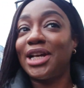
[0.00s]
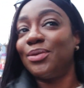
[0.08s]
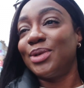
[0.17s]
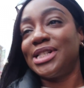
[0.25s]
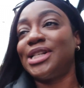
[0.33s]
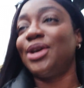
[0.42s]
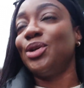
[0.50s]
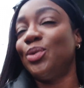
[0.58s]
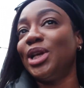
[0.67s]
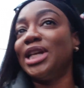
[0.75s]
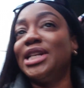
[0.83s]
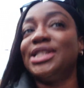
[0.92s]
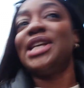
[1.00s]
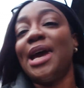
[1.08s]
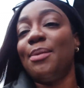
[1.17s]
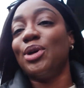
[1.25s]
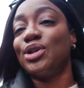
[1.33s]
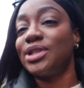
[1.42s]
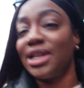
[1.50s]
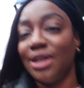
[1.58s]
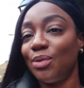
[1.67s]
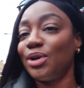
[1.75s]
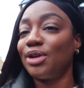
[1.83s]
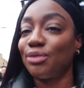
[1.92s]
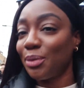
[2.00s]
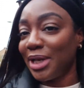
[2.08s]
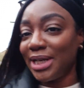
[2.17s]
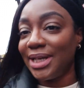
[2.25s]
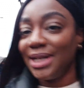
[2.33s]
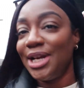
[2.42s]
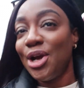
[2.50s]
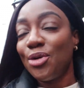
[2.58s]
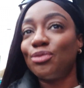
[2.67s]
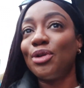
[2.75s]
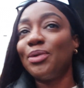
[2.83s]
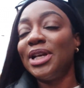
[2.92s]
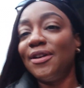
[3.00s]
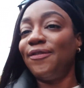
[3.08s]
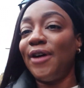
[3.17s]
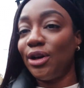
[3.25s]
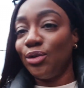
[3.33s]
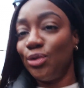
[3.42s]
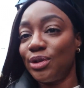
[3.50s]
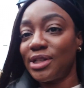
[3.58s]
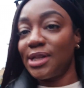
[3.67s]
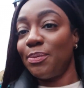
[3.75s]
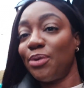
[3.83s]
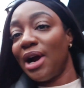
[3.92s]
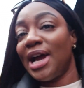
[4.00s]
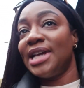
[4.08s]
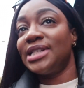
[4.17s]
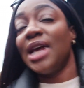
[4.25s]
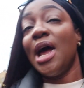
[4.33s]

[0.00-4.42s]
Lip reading: I don't want to tell you what it is yet, because I don't want to ruin the fun or the surprise.